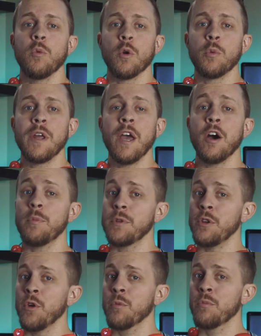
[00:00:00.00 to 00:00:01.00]
where we
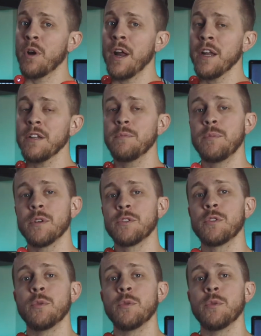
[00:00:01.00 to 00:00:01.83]
help your brand build